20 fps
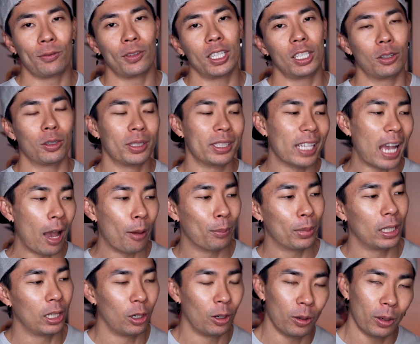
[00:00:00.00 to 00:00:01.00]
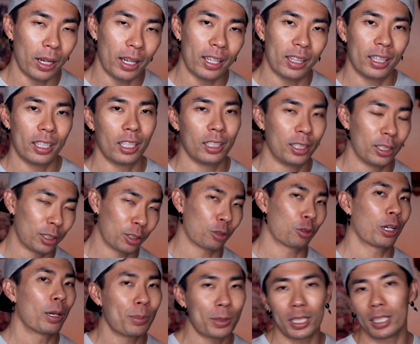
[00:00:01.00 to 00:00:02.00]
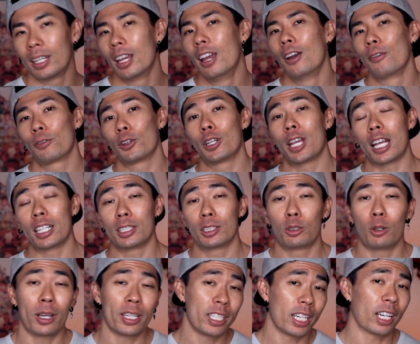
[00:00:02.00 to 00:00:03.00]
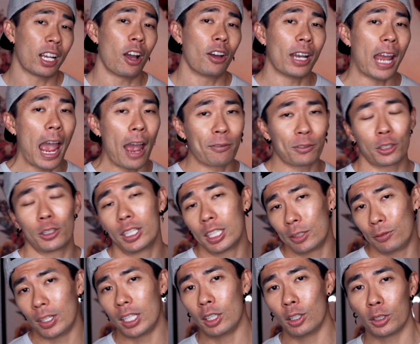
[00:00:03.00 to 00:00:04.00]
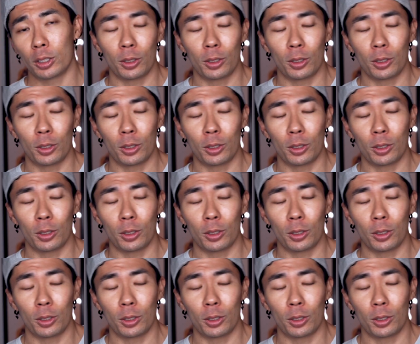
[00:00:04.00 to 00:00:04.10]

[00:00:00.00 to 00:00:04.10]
video down below in the description for you guys to go and check out after this video,